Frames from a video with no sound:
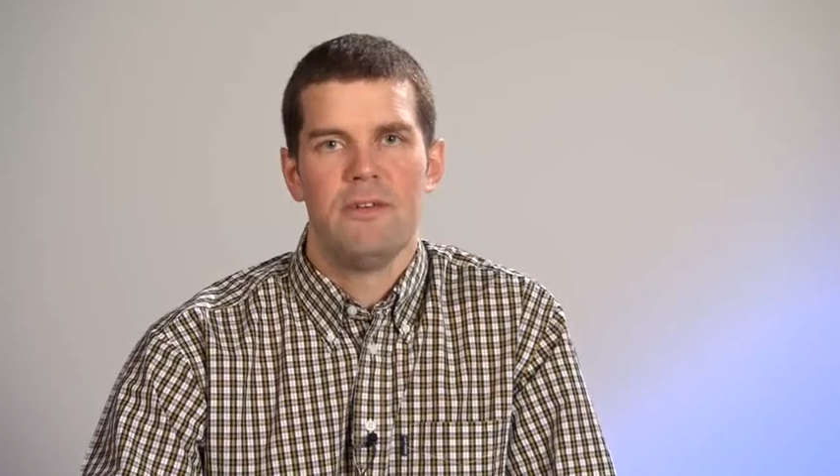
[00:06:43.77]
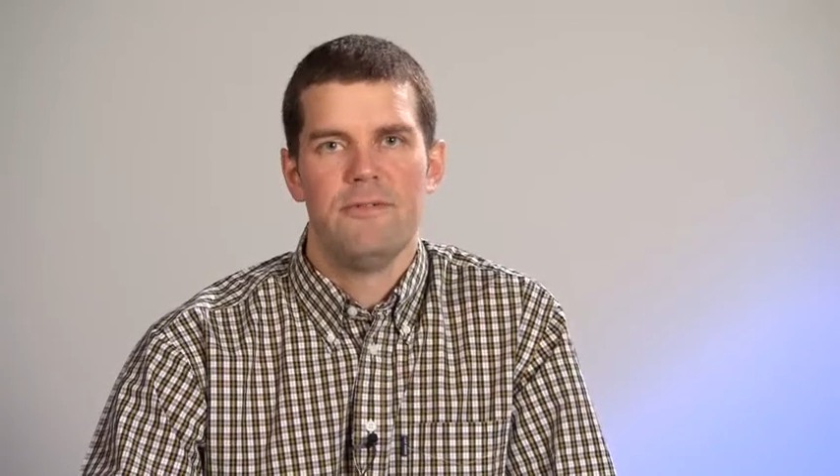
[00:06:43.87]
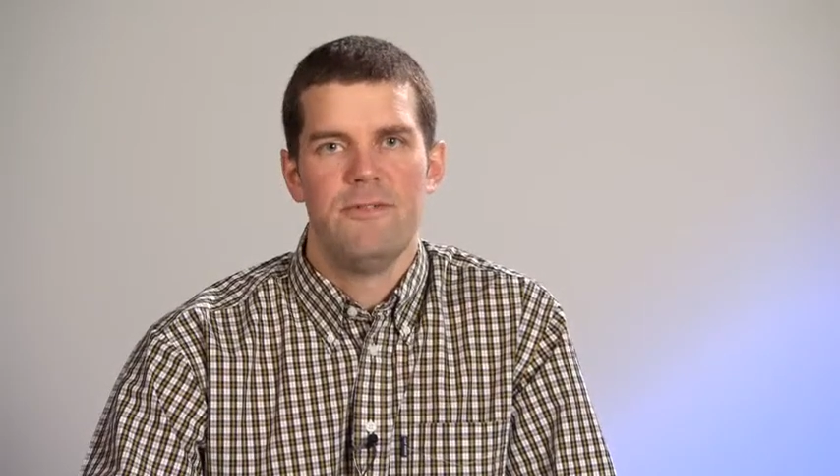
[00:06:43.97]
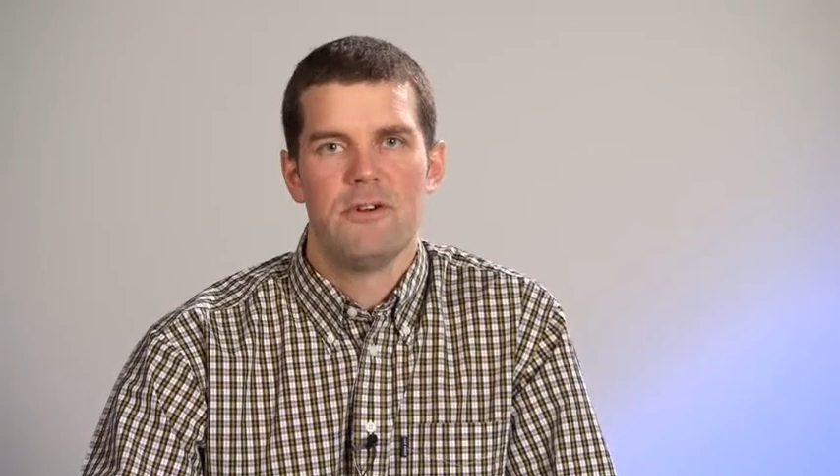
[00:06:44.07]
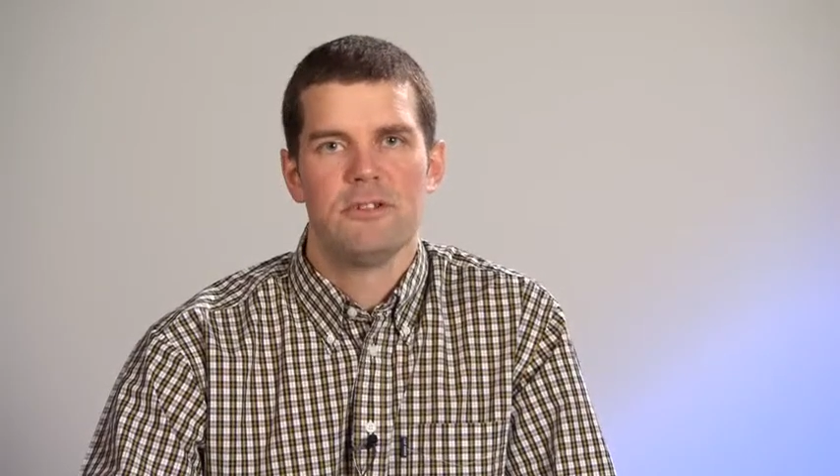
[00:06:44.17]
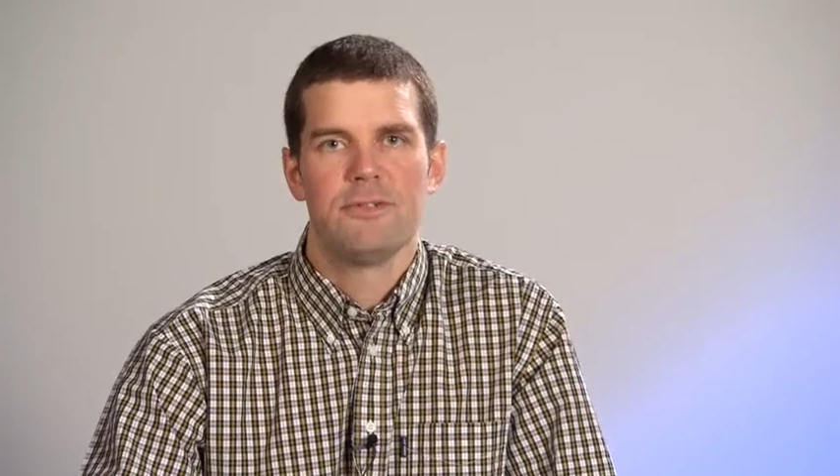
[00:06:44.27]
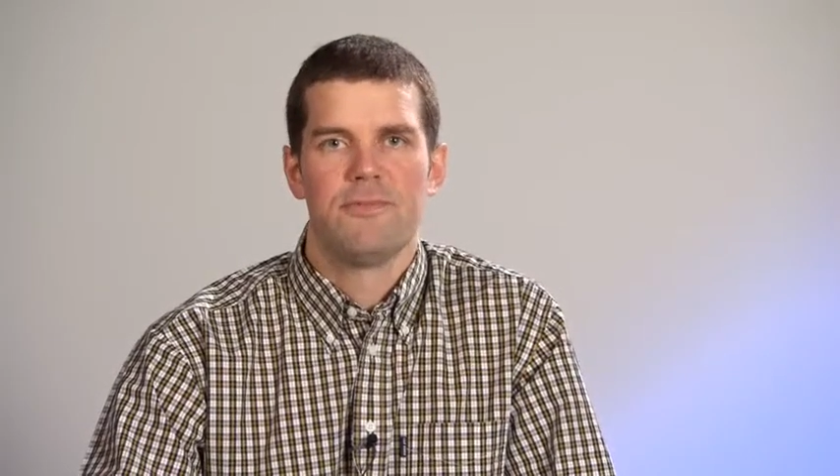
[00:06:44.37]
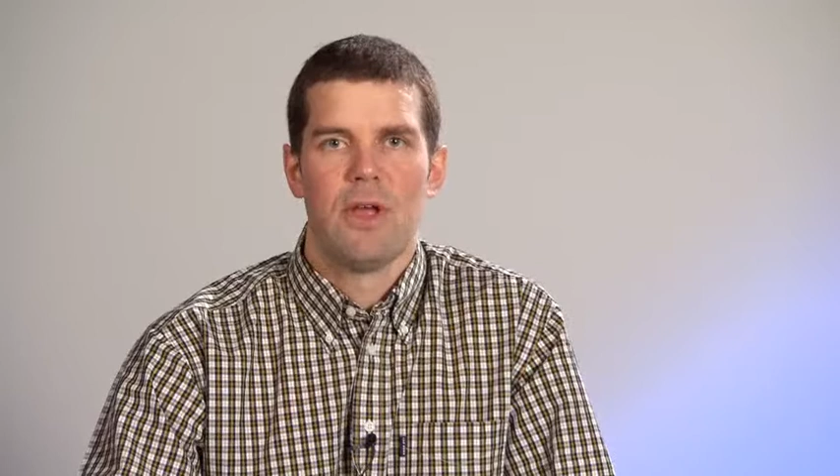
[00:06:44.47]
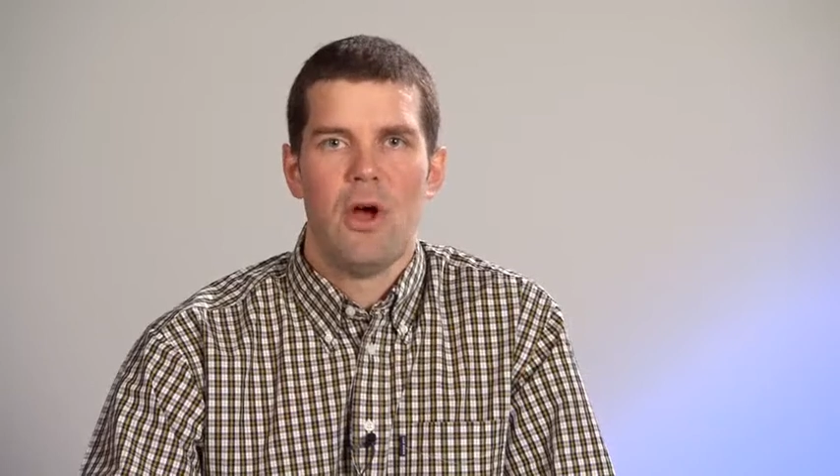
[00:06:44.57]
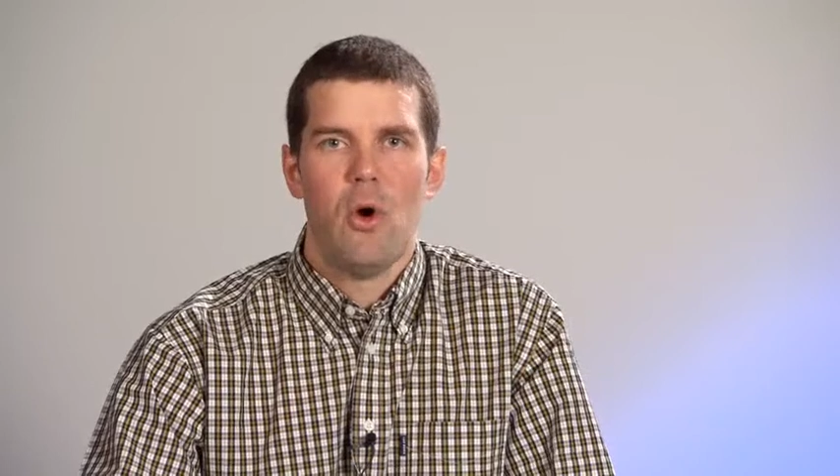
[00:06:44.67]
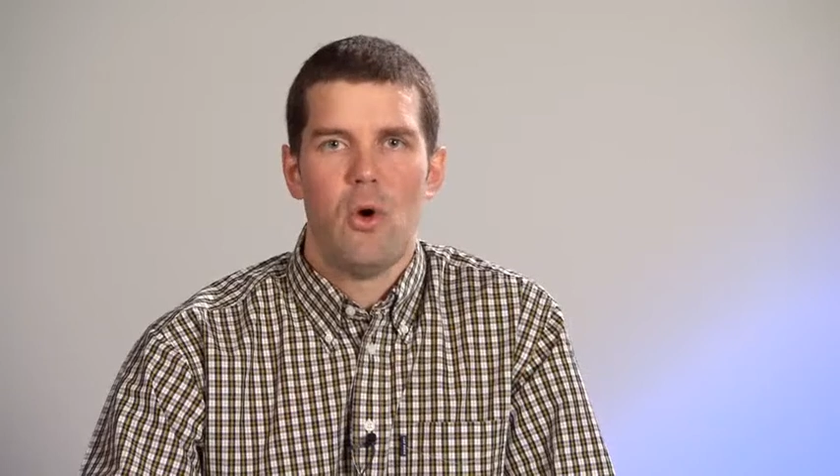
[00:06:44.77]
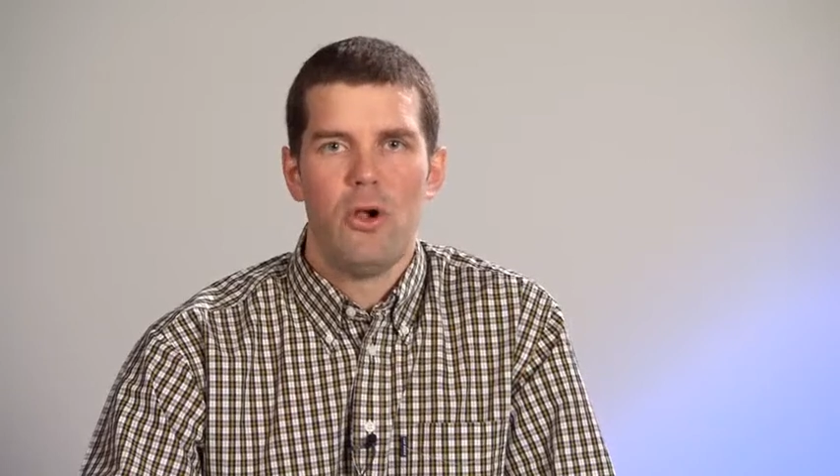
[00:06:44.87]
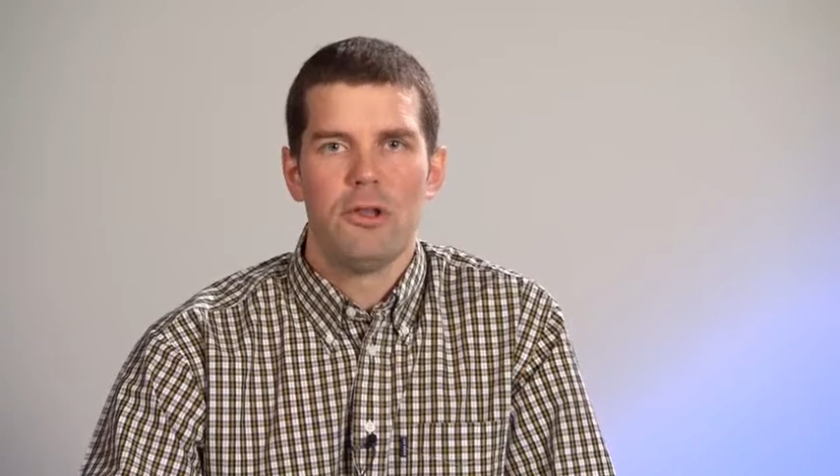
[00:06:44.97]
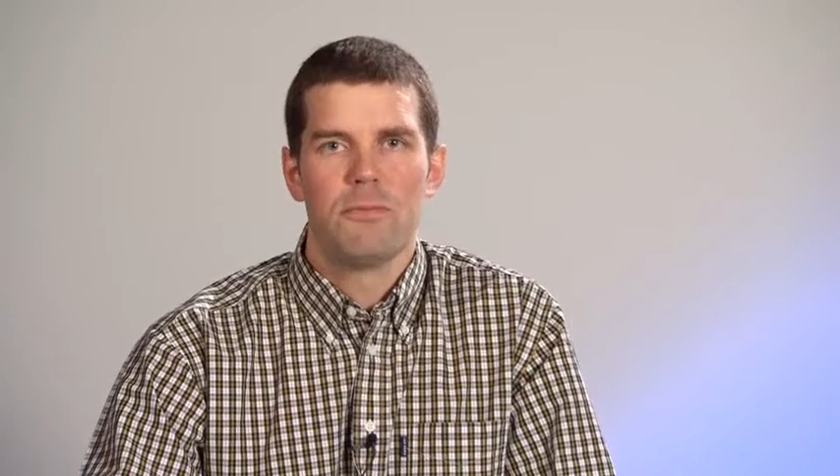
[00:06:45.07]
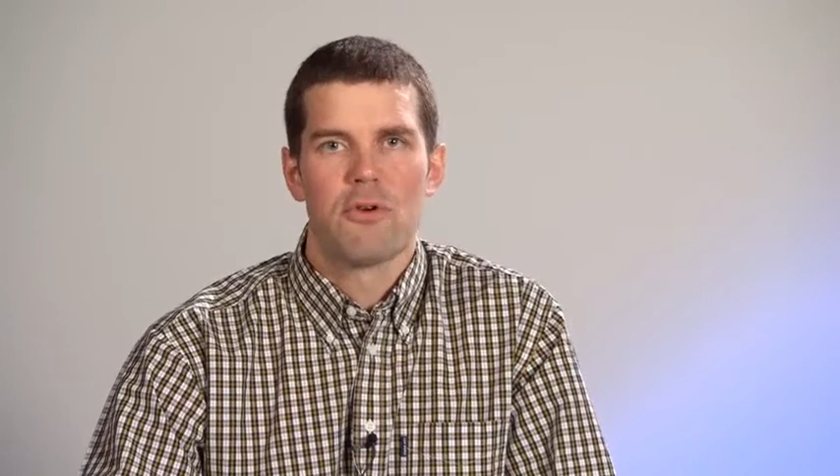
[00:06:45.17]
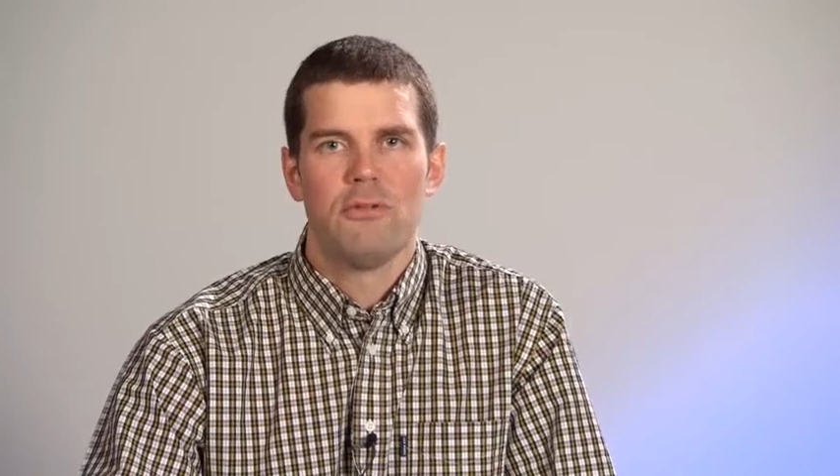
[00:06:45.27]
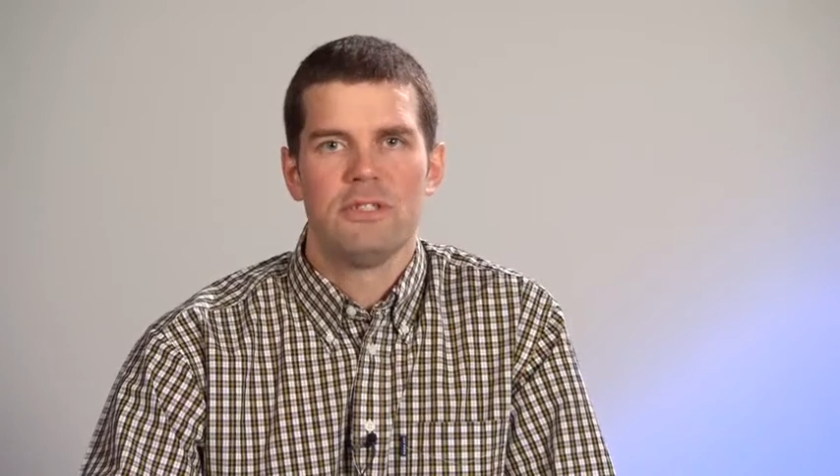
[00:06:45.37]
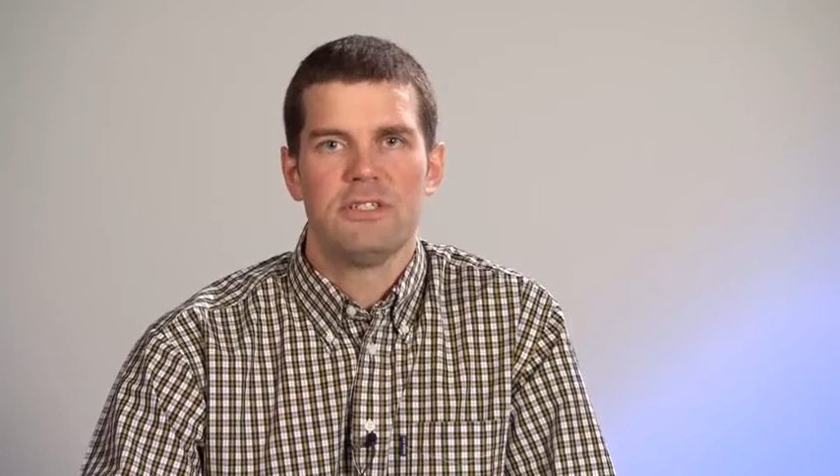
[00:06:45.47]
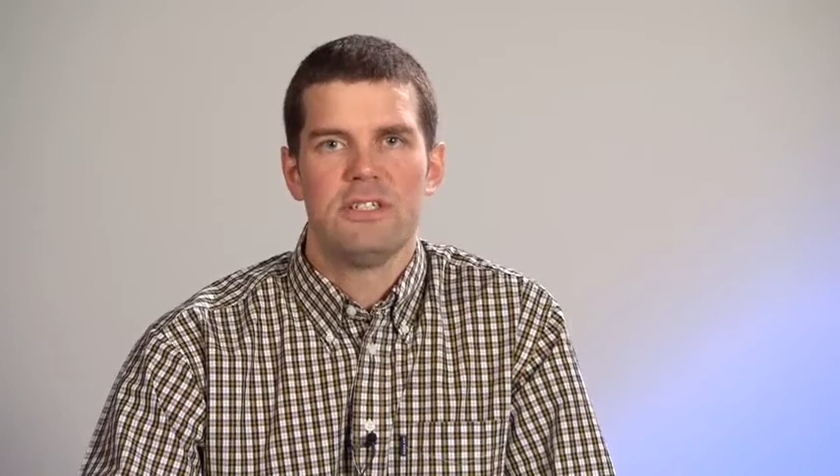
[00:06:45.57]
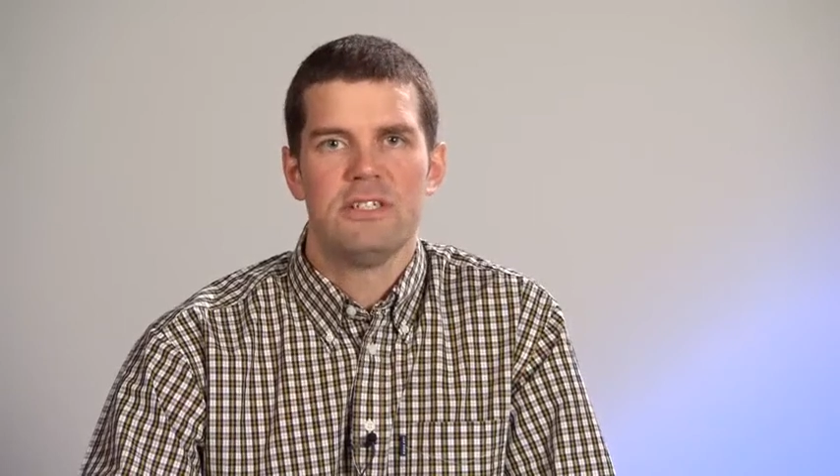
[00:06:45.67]
First, all the
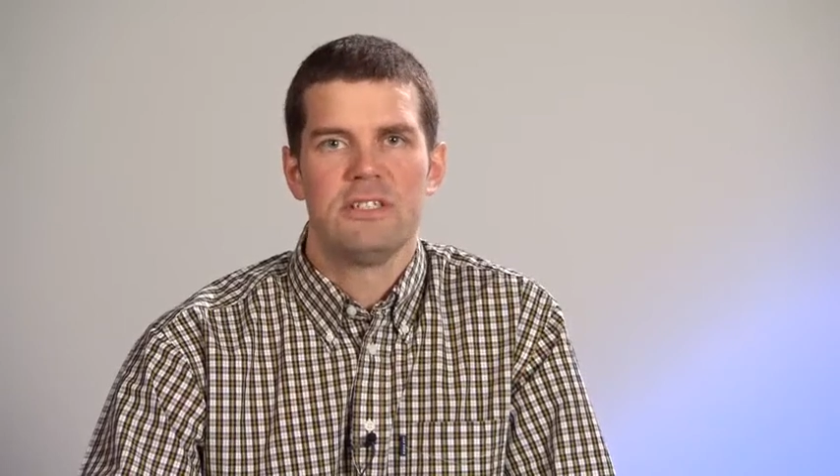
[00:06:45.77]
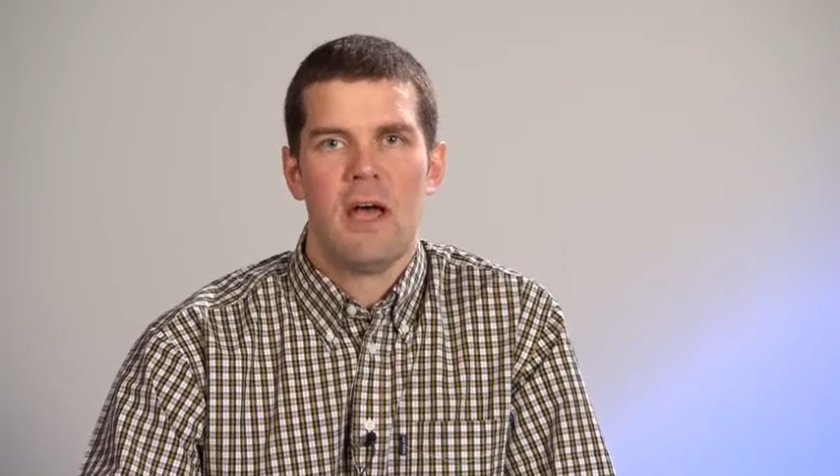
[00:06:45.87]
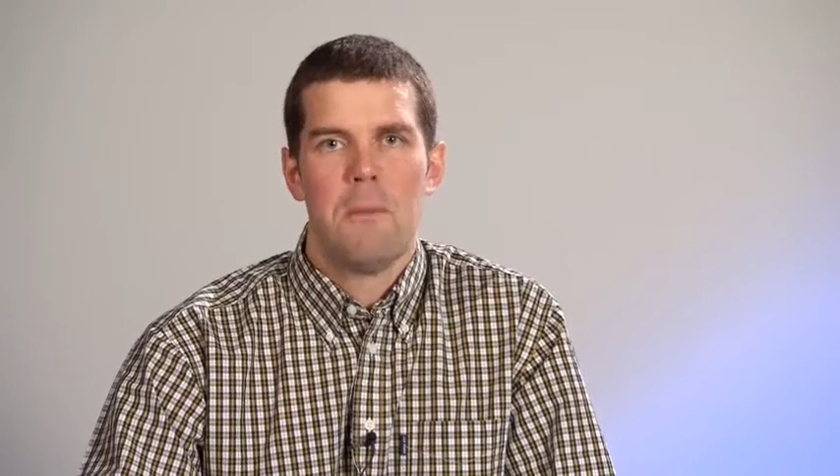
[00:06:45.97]
processes